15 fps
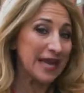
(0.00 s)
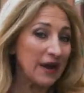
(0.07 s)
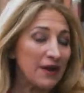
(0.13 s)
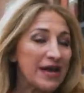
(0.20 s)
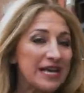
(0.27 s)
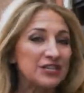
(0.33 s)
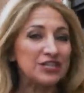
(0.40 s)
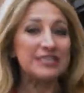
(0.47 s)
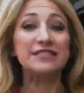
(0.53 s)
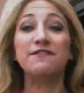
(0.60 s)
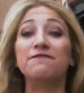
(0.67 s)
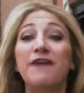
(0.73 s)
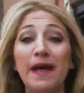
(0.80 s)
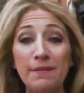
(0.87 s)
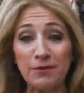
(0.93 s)
Now, she's a
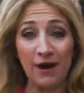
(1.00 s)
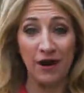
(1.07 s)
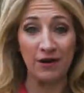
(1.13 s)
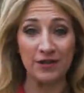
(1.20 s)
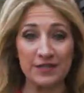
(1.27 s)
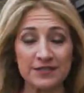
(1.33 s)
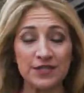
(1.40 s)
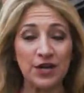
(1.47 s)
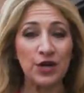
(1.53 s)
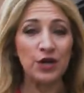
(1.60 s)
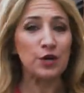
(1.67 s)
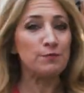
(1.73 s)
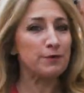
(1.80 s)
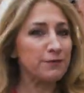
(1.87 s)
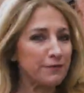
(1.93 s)
fiber artist
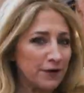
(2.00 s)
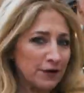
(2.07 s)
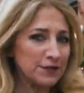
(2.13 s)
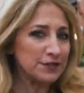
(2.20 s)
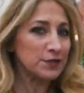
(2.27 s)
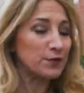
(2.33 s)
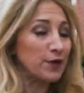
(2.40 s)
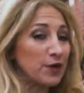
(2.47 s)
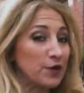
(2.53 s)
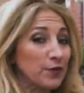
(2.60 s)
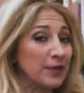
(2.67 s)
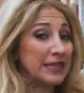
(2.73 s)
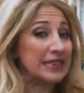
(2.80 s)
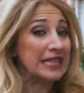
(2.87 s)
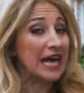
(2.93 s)
who prefers to work
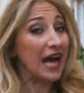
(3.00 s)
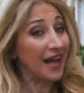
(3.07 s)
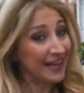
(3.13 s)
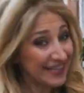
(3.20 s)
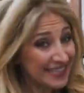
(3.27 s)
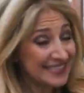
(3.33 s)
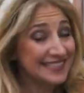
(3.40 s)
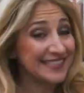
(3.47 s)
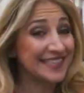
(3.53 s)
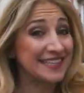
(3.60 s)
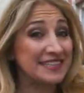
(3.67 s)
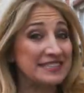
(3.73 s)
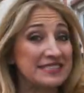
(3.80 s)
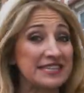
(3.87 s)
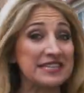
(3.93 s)
with onion
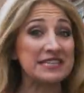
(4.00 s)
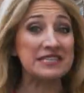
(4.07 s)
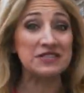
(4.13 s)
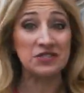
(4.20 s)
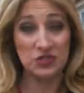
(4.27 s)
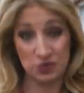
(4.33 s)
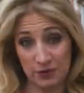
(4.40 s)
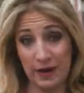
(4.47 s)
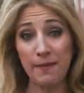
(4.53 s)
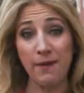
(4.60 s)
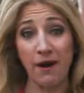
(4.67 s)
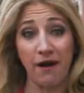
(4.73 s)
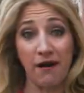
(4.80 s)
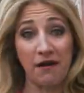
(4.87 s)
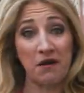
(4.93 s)
skins and tree
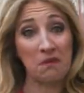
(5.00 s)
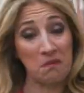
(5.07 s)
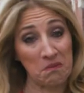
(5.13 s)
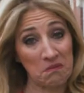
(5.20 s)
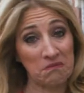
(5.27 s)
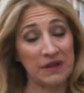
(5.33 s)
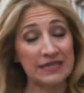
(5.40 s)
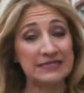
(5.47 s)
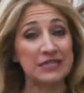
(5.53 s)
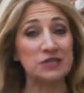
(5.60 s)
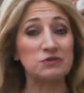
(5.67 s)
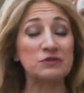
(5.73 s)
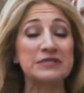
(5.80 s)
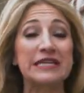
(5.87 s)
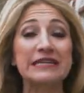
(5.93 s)
bark. That's
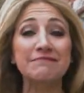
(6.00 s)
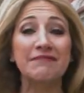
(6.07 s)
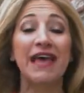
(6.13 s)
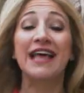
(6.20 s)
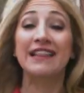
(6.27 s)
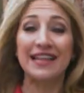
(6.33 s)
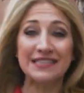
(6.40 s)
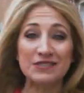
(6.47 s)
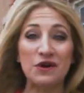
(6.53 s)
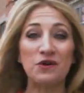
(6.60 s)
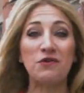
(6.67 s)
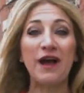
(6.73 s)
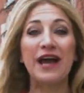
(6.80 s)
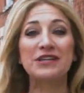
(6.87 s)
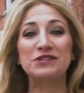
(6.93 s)
interesting. Let's go
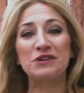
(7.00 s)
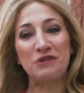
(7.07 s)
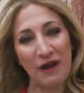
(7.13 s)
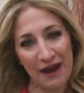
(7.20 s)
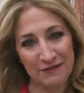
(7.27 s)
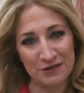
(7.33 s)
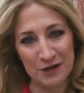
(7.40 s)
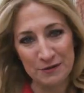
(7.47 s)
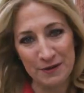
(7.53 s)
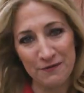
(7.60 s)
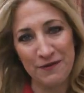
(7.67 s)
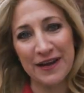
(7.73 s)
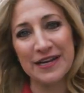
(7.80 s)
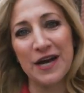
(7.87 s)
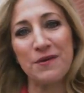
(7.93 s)
crash her craft room and
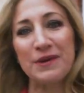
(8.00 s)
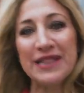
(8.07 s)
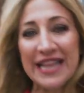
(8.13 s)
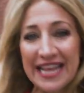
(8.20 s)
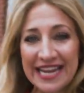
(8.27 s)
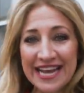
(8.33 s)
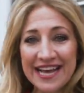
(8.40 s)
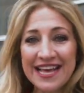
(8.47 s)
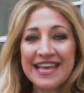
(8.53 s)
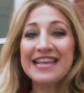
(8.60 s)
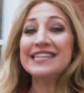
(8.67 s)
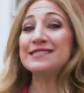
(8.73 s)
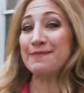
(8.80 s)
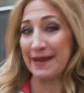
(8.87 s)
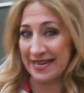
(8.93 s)
find out what Lydia
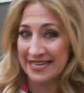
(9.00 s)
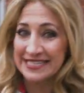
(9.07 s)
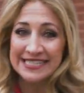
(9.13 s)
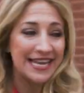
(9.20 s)
is making